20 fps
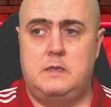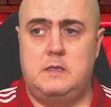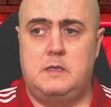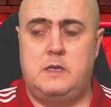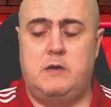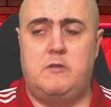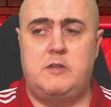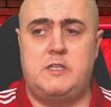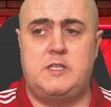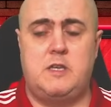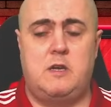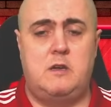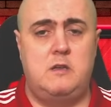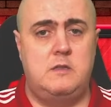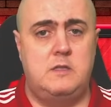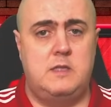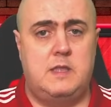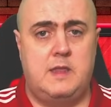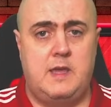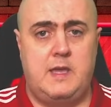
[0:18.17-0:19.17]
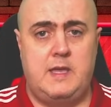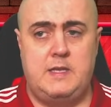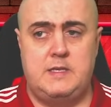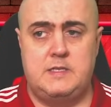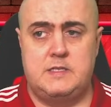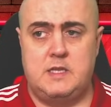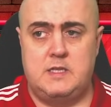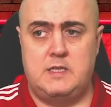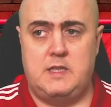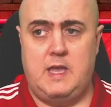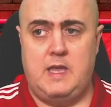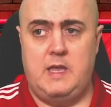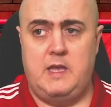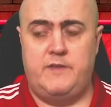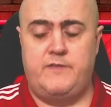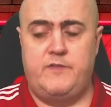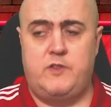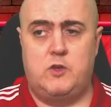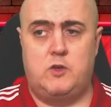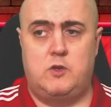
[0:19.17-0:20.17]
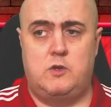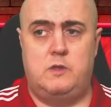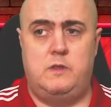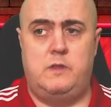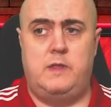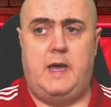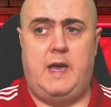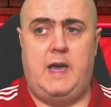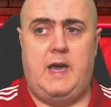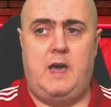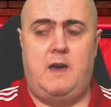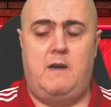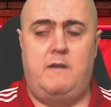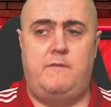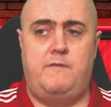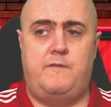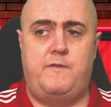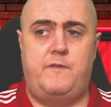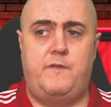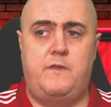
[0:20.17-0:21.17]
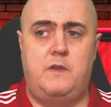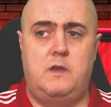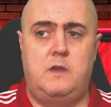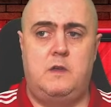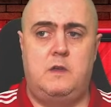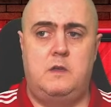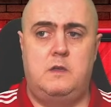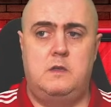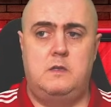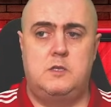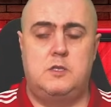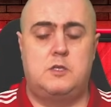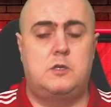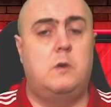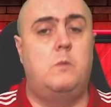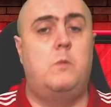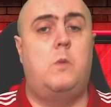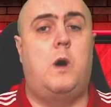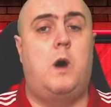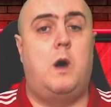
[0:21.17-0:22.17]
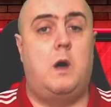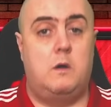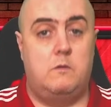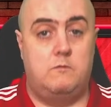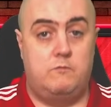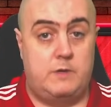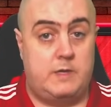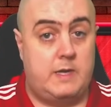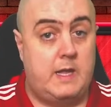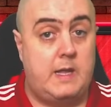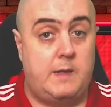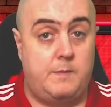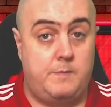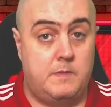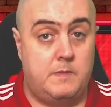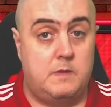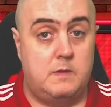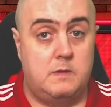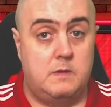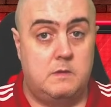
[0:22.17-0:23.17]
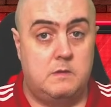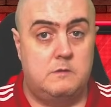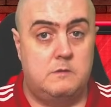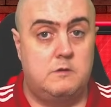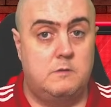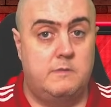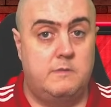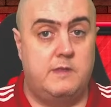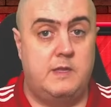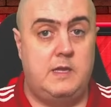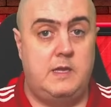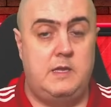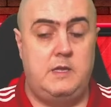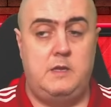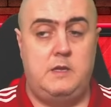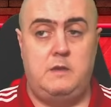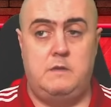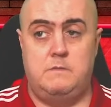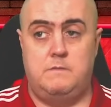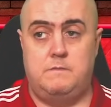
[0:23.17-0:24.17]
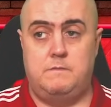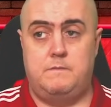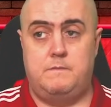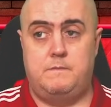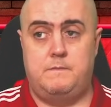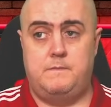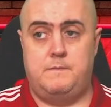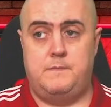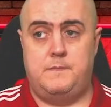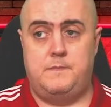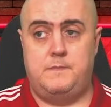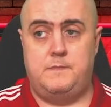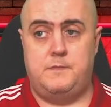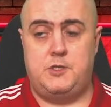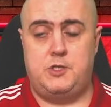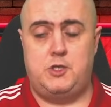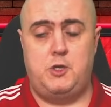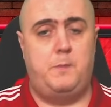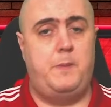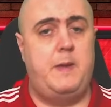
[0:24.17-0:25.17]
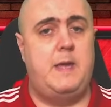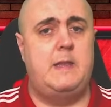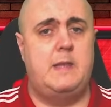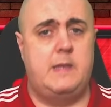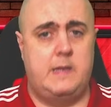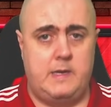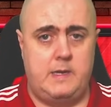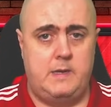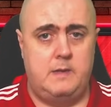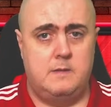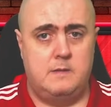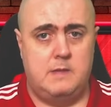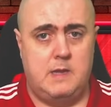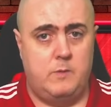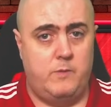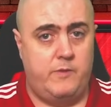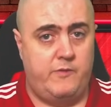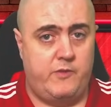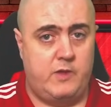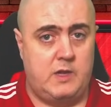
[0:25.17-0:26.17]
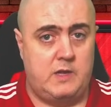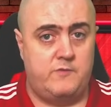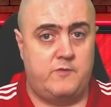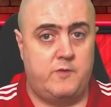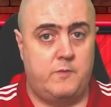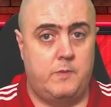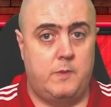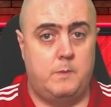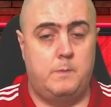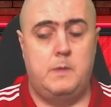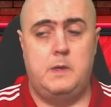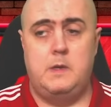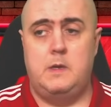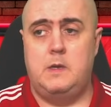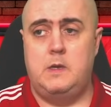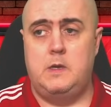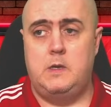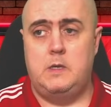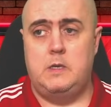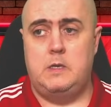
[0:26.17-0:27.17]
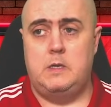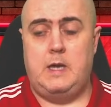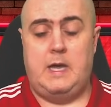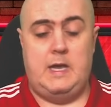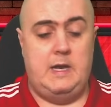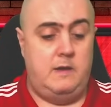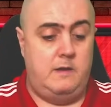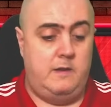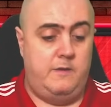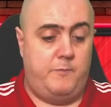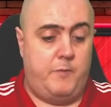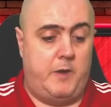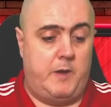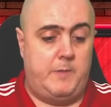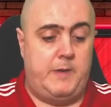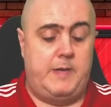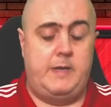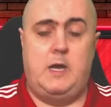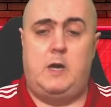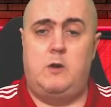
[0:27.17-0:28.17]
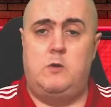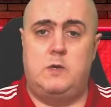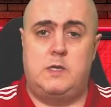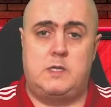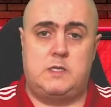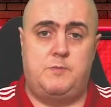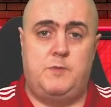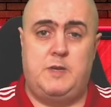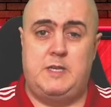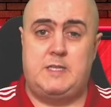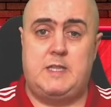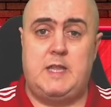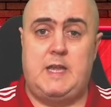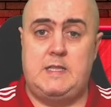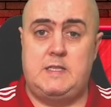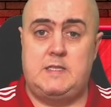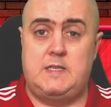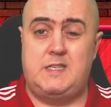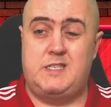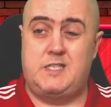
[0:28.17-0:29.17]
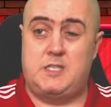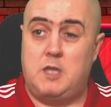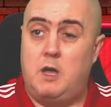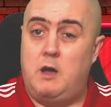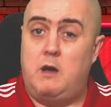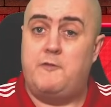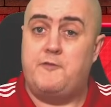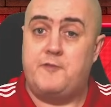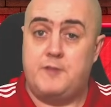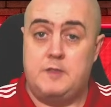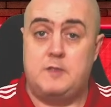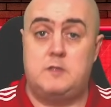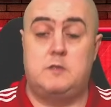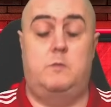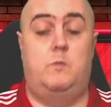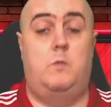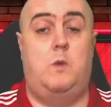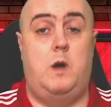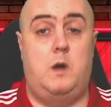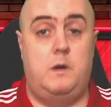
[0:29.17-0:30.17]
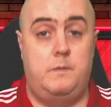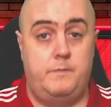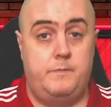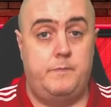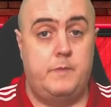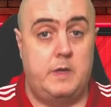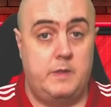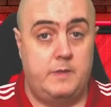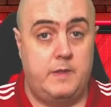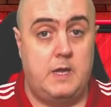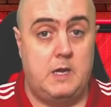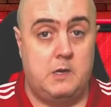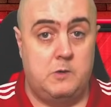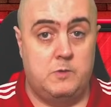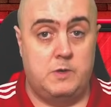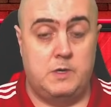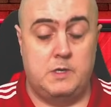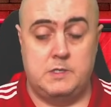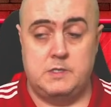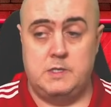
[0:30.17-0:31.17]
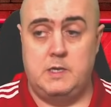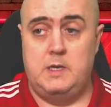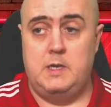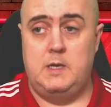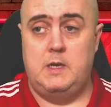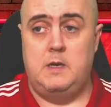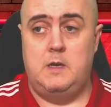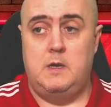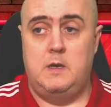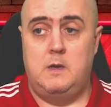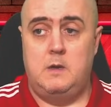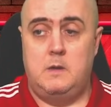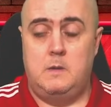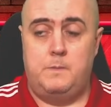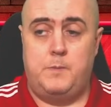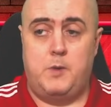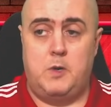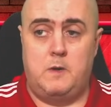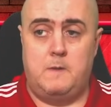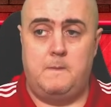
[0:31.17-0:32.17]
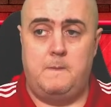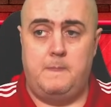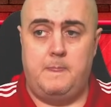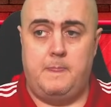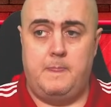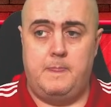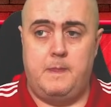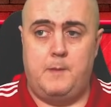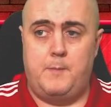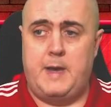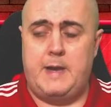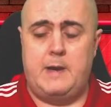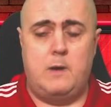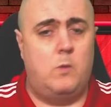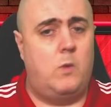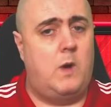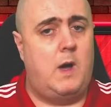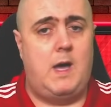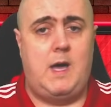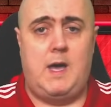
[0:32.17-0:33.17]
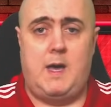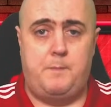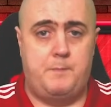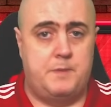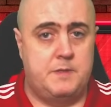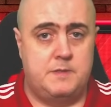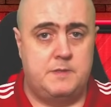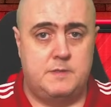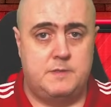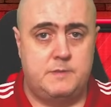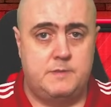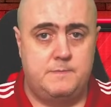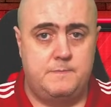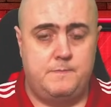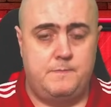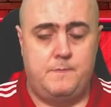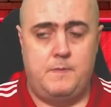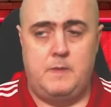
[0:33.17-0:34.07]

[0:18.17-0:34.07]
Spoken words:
there are certain things that they have done that have somewhat redeemed some of the stupidity that we've seen from them. And you've probably noticed my stance has softened somewhat on the owners. But no matter what happens,